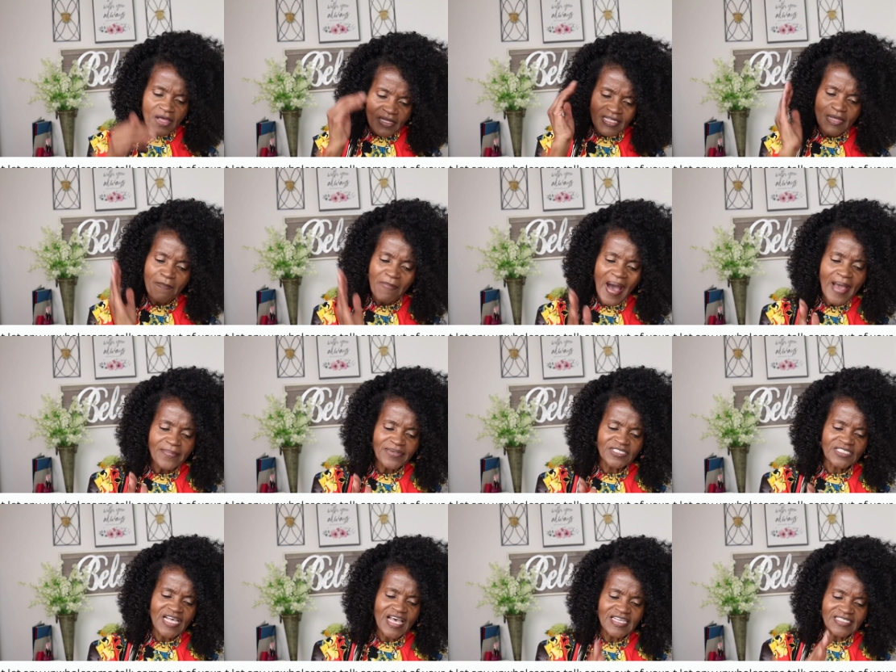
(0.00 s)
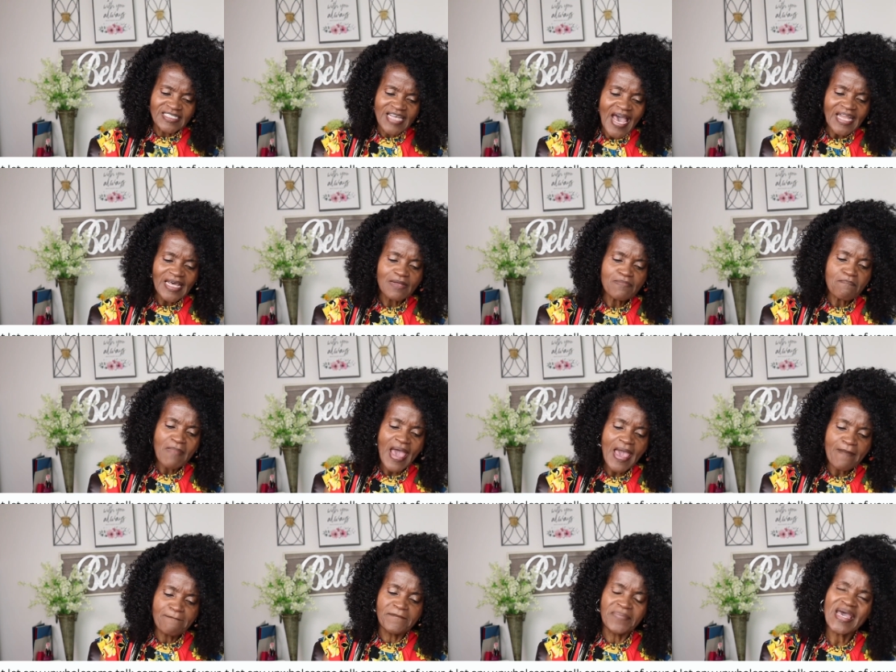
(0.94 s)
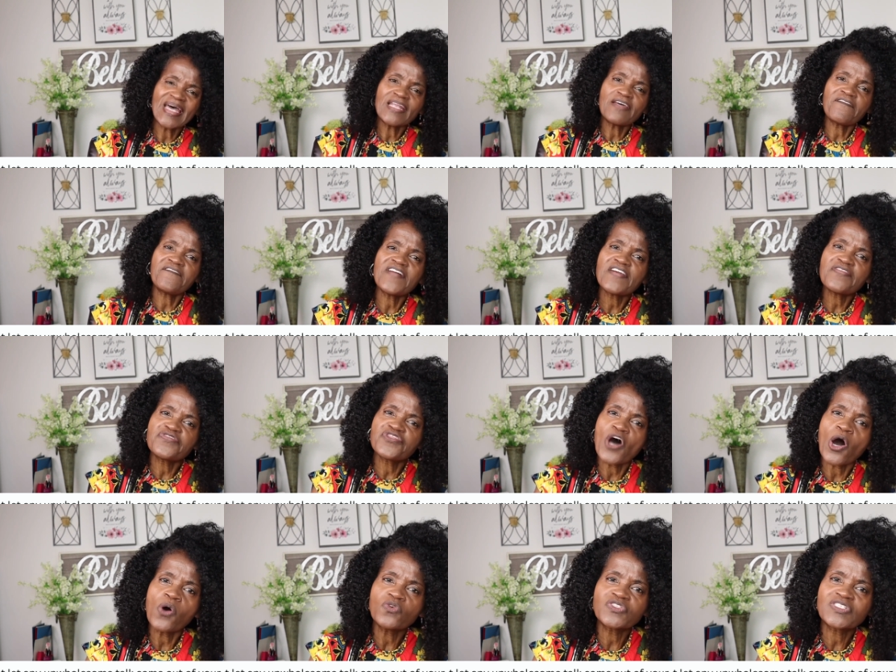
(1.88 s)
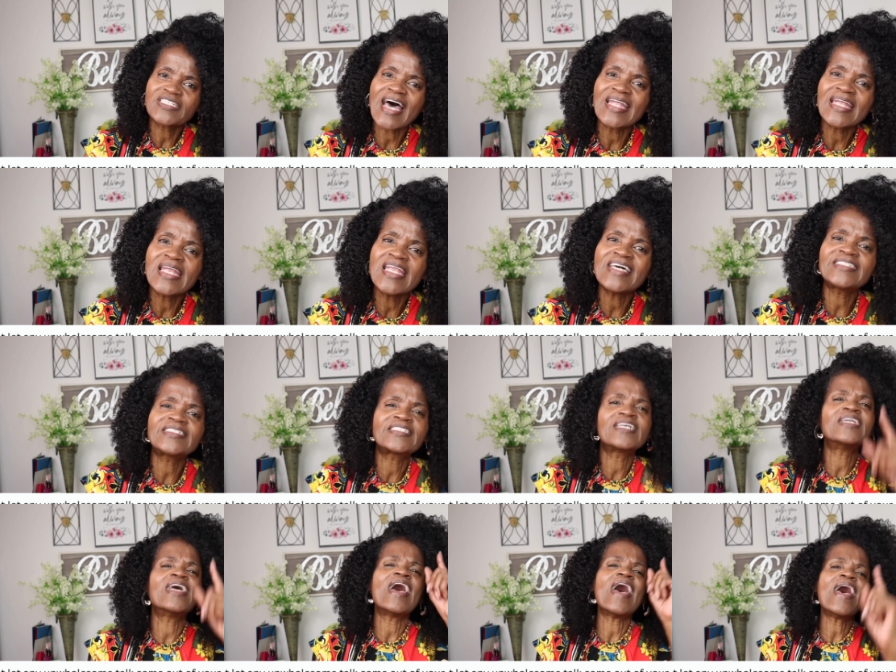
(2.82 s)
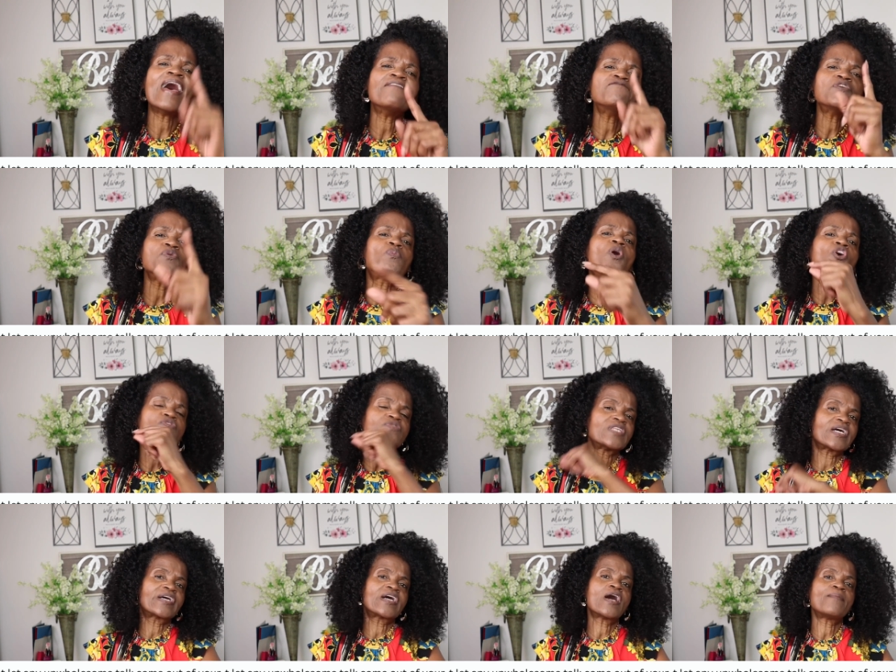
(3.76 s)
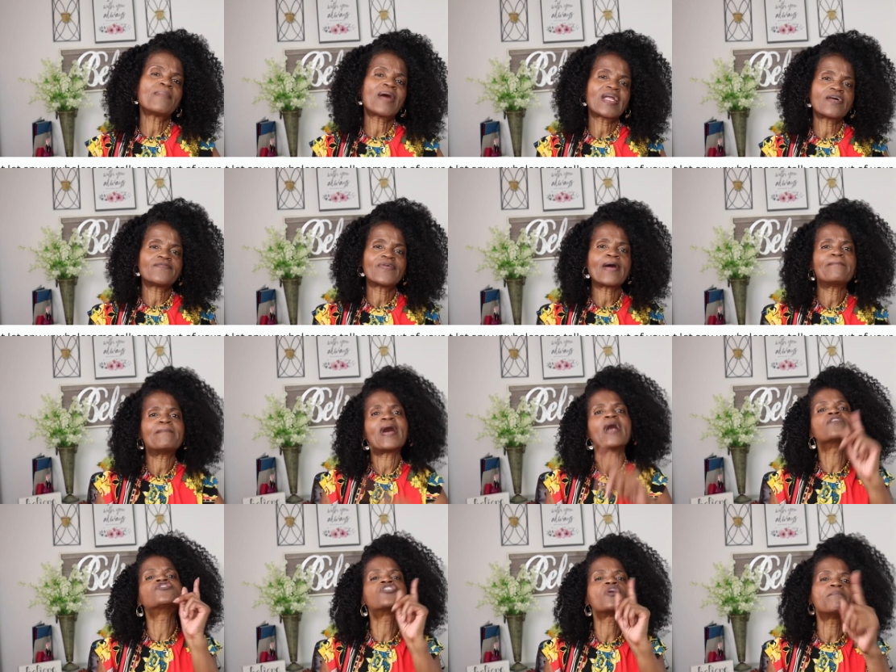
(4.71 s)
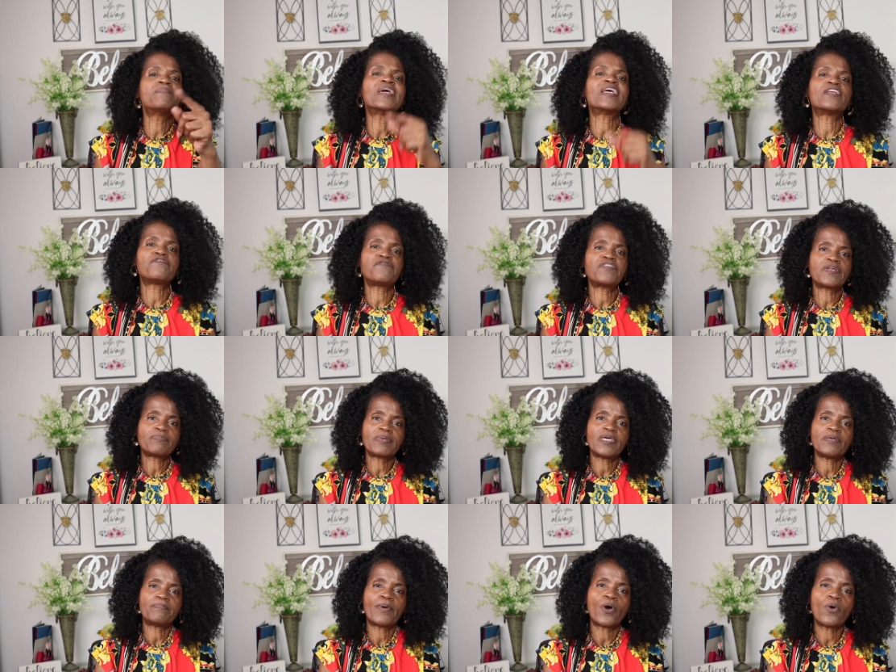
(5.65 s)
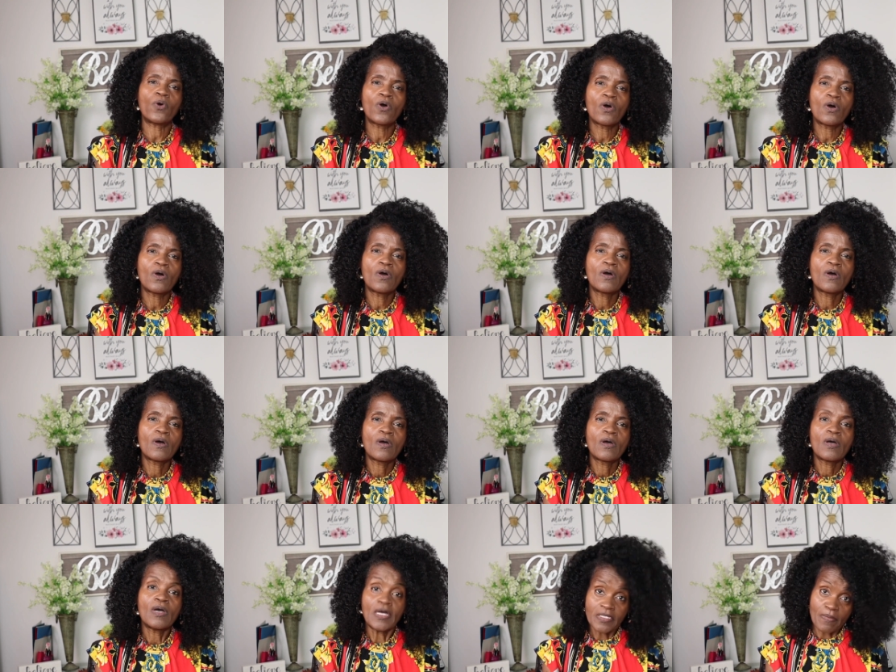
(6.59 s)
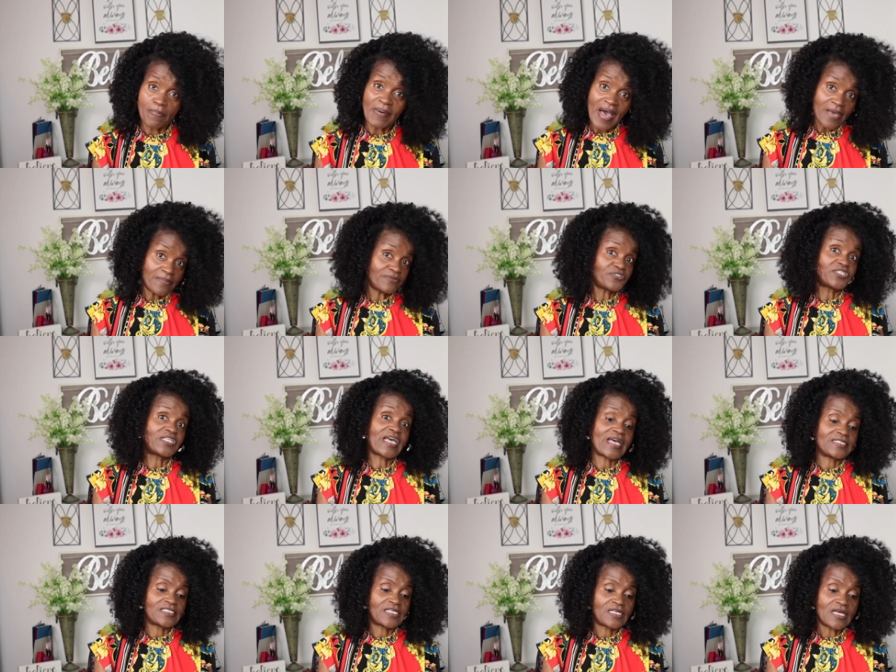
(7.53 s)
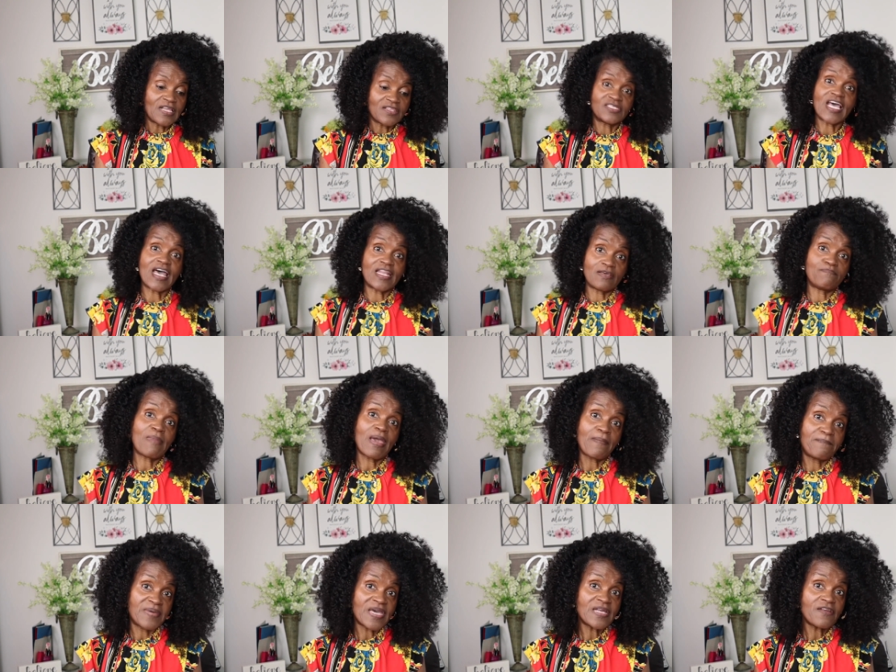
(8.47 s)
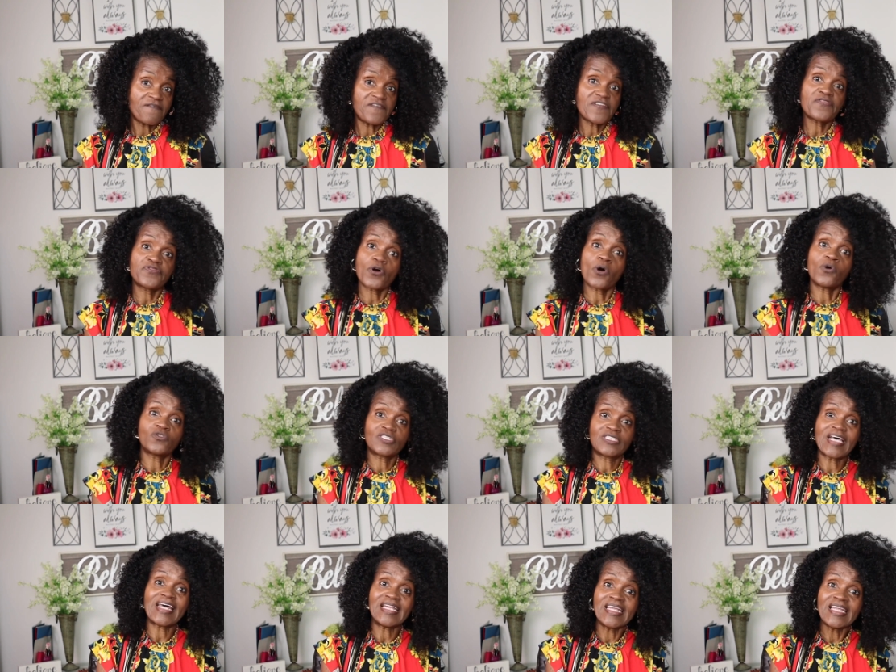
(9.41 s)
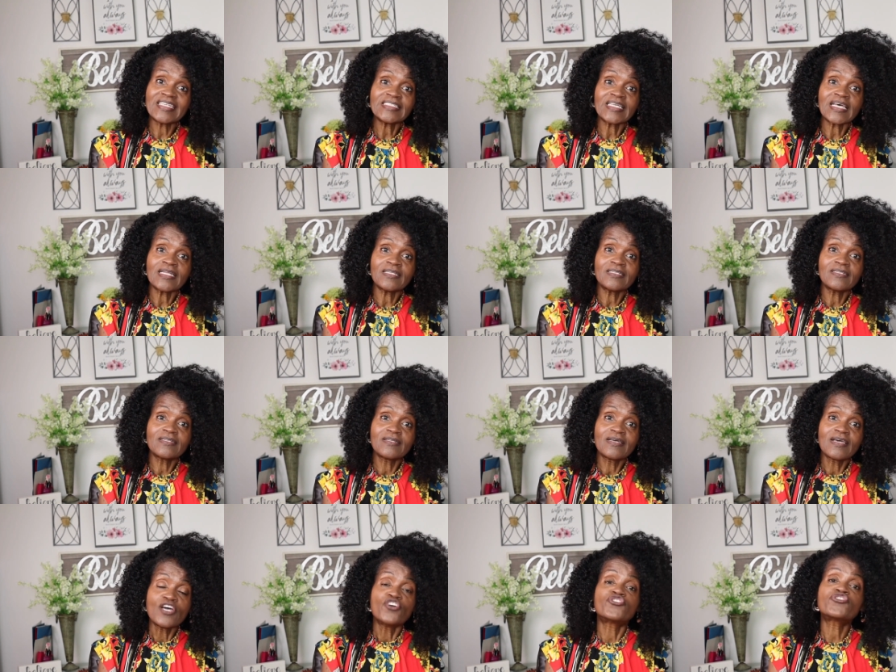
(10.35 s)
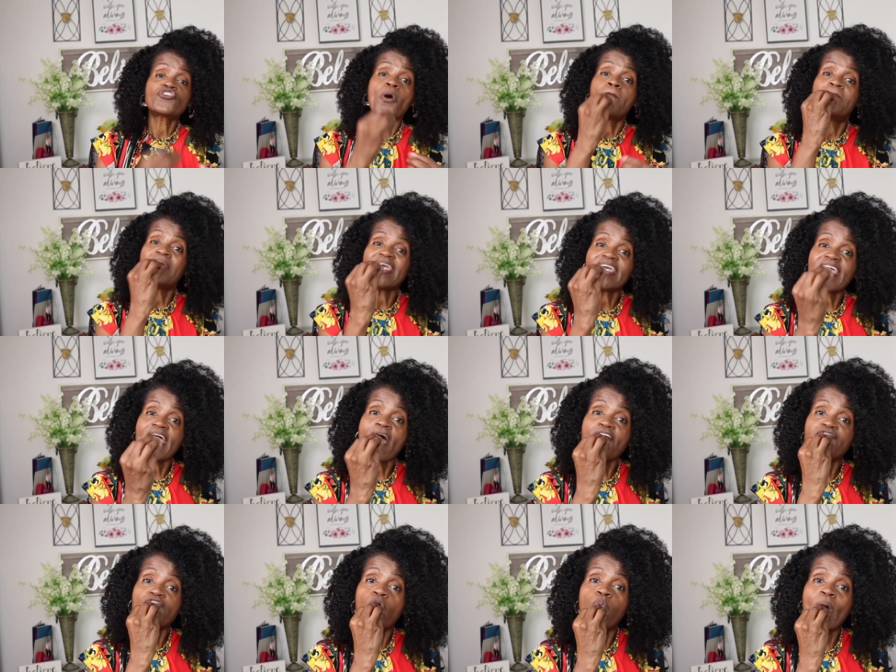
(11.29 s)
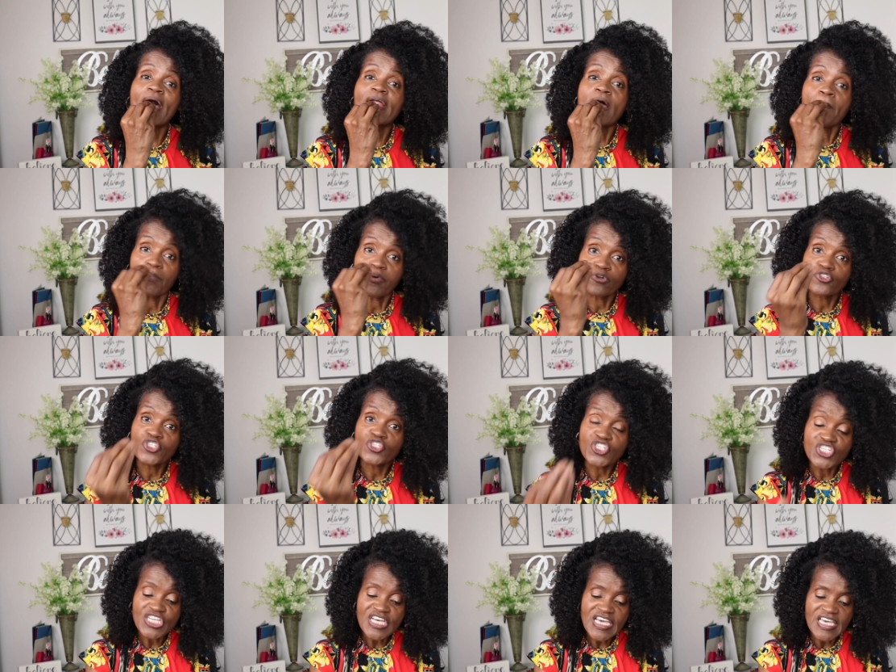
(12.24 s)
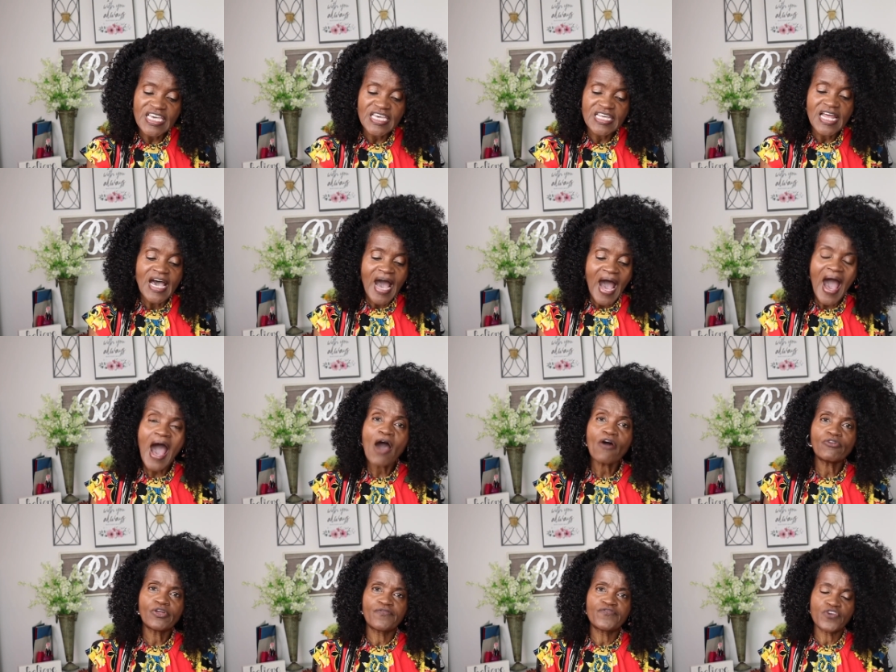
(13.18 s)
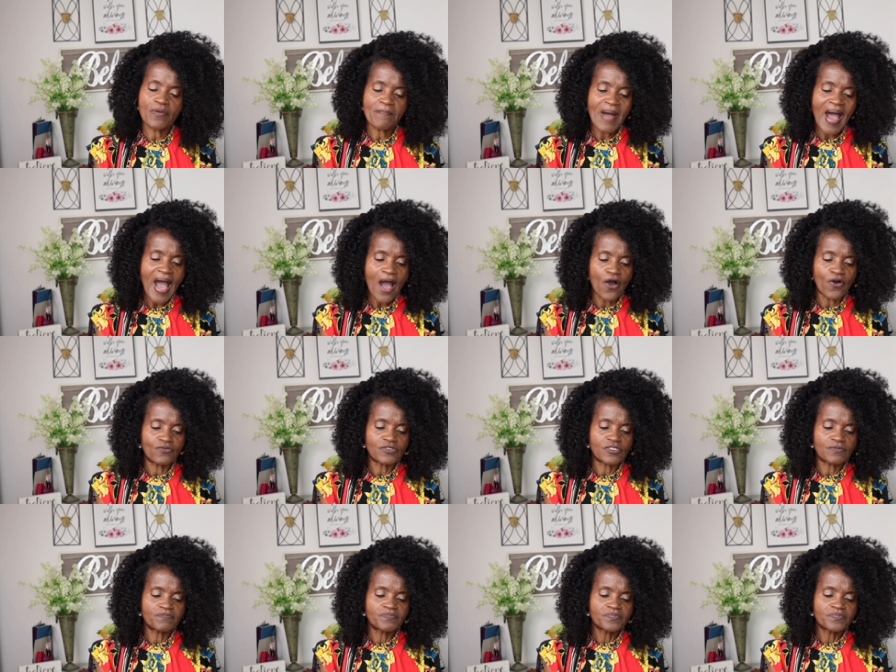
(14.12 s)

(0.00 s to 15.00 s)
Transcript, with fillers: The Bible says that it may benefit those that listen. Every word that come out of our mouth should benefit people. The Bible says it that it may benefit those that listen. So be careful what proceed out of your mouths.